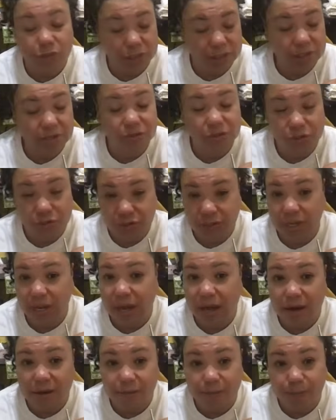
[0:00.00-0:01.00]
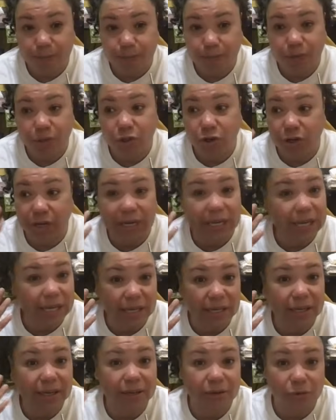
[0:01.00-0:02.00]
does use a lot of your
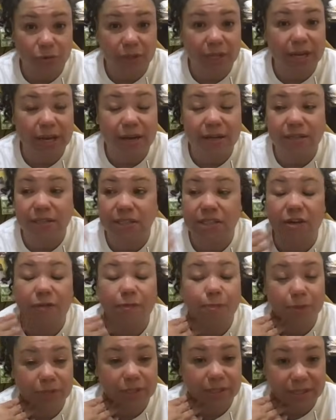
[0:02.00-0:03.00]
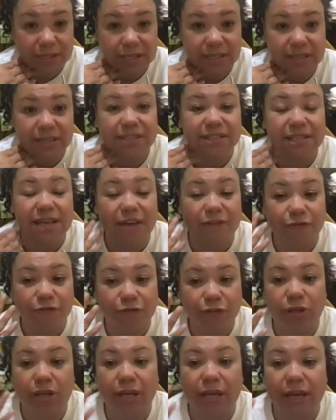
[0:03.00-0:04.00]
ink and all that kind of stuff. But the thing is, I
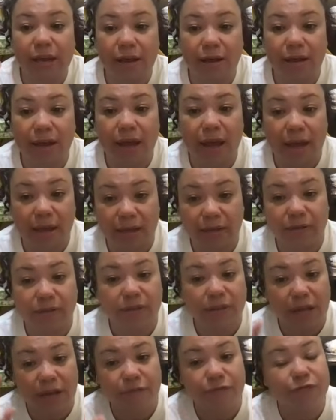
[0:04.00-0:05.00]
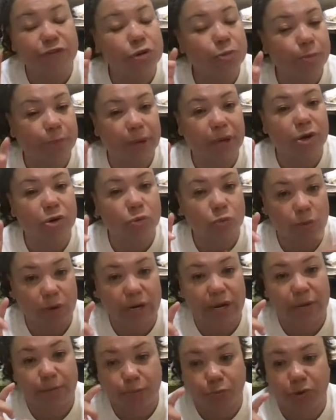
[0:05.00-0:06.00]
feel like I feel better when
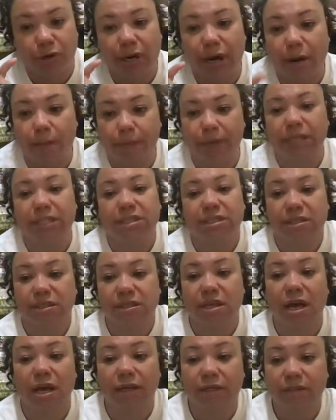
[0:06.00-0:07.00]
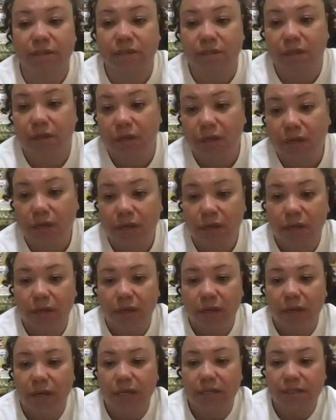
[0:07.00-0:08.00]
I print out my designs
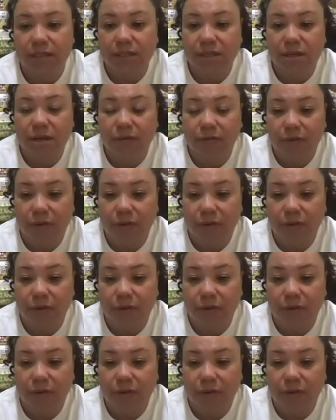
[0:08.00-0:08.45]
and stuff.